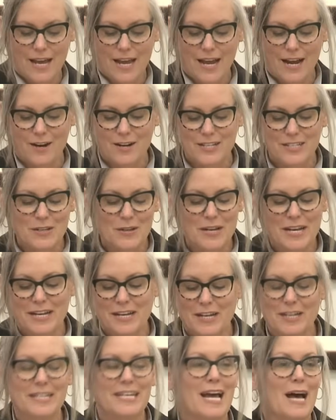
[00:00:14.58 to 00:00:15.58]
Arizona
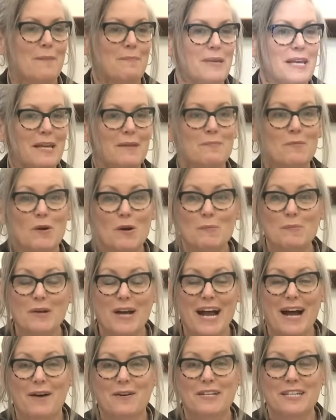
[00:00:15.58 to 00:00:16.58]
could not be more
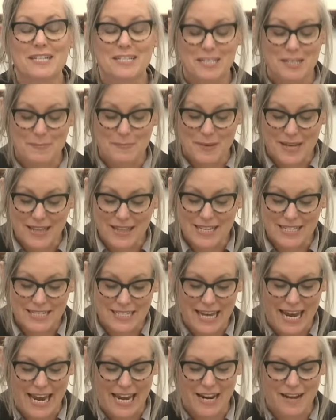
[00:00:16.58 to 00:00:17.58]
proud to be the
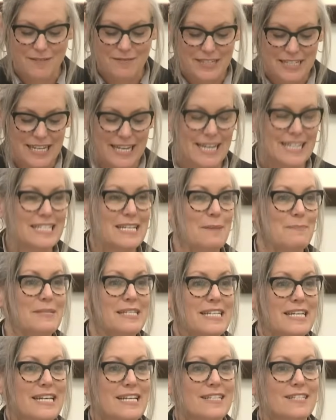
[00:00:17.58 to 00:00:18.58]
site of T S M
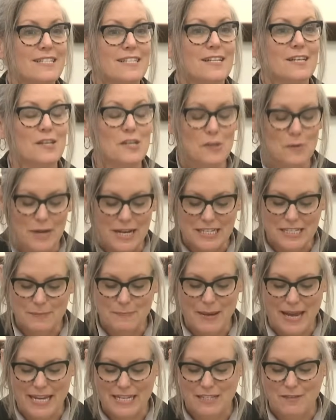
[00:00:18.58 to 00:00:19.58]
C's U S
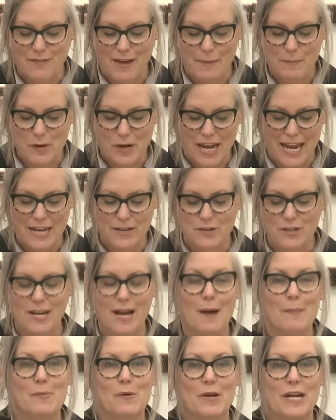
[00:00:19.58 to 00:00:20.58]
based fabrication
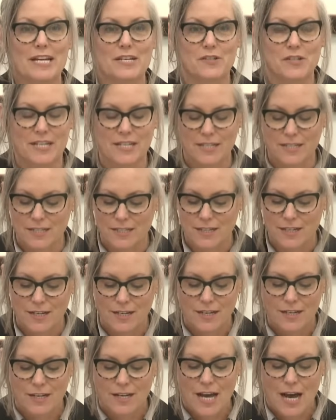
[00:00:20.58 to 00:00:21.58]
operations,
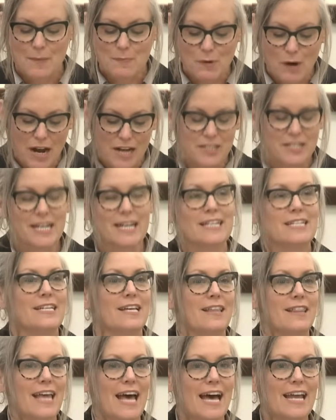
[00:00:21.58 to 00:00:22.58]
a project
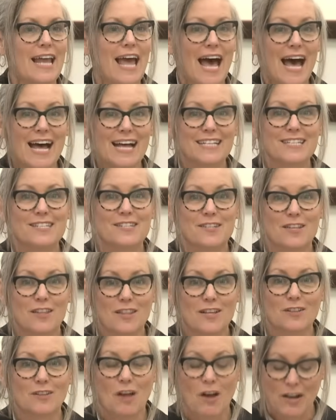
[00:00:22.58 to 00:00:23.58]
that adds to
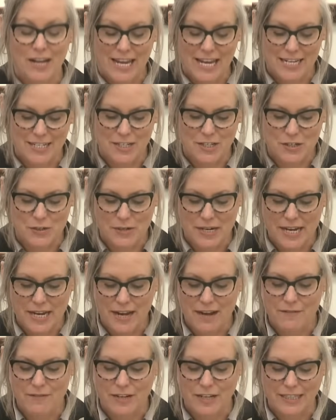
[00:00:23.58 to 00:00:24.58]
the long history
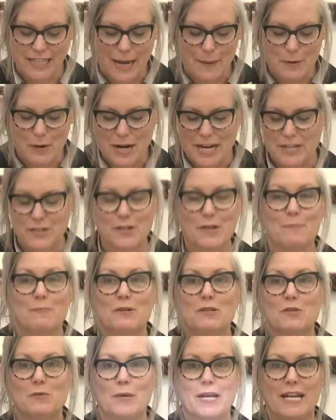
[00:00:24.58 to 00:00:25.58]
of collaboration
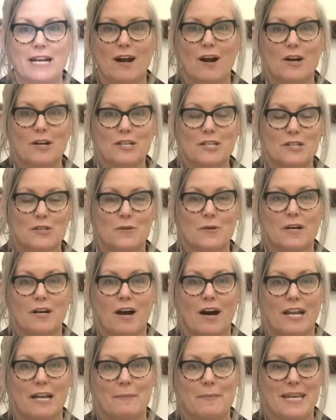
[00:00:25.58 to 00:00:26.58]
between our two
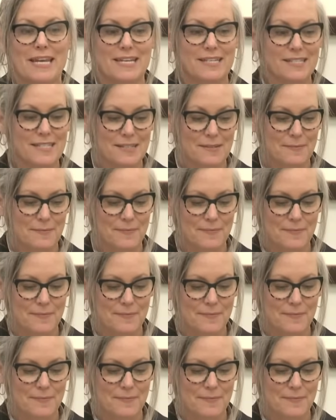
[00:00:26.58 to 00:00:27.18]
economies.